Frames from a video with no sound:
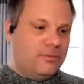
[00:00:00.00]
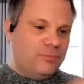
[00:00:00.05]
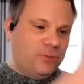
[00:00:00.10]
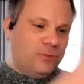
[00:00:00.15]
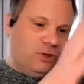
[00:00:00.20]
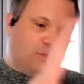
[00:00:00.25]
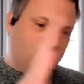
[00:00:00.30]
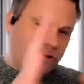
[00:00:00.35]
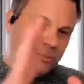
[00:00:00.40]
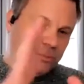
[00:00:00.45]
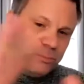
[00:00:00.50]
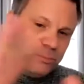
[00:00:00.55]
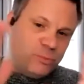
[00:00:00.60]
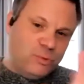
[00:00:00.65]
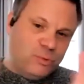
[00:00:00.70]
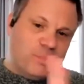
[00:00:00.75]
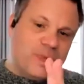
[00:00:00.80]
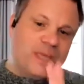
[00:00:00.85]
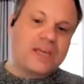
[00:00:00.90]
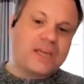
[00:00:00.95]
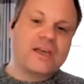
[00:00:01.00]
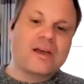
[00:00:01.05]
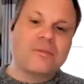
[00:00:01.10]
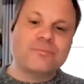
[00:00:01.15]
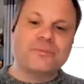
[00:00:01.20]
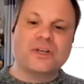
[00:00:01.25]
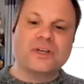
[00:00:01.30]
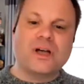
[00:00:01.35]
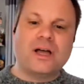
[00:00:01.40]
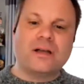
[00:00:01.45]
you're picking
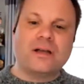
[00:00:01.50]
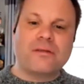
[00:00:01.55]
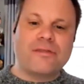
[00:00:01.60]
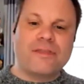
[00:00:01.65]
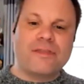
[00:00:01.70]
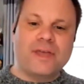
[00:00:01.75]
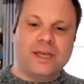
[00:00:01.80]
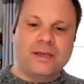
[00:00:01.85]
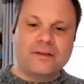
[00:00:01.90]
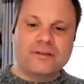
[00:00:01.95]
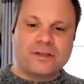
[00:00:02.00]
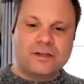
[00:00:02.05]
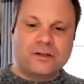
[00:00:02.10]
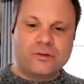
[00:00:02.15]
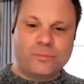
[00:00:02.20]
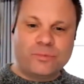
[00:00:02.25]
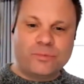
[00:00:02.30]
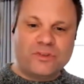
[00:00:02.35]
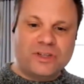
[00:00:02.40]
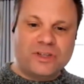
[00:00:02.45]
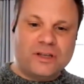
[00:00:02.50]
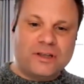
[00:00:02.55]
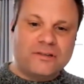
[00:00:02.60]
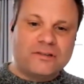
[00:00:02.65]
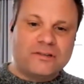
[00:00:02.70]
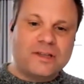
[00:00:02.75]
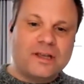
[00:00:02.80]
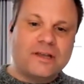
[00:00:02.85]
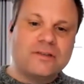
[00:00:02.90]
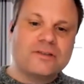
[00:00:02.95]
up the right things, and obviously
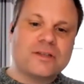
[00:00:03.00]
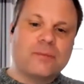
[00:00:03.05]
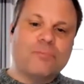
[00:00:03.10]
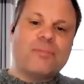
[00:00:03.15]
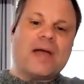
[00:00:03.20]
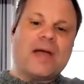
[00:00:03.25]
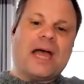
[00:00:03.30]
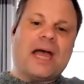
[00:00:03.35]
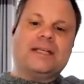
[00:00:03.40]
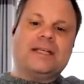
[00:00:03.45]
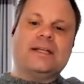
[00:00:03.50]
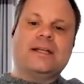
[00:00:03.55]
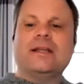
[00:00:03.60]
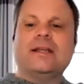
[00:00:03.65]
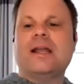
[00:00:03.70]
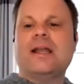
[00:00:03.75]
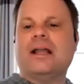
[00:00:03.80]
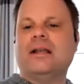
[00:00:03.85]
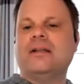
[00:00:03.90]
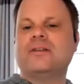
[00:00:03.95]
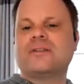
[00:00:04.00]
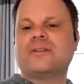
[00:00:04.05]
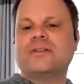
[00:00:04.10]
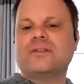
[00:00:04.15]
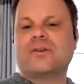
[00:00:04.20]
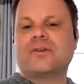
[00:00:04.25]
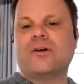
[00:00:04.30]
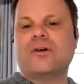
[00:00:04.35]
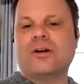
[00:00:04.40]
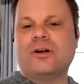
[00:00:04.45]
there's some pattern
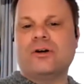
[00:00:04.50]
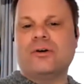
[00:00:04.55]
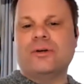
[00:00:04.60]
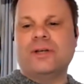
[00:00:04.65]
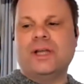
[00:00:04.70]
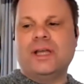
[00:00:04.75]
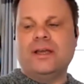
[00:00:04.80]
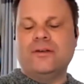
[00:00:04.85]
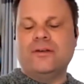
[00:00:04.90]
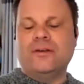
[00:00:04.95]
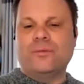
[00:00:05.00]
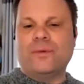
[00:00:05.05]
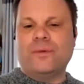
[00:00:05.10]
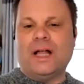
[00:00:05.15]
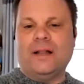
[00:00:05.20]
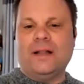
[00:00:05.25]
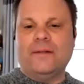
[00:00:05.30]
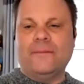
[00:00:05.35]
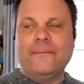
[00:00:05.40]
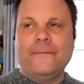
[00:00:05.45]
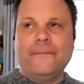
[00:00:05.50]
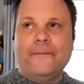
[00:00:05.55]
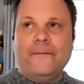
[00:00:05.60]
analysis going on here as well.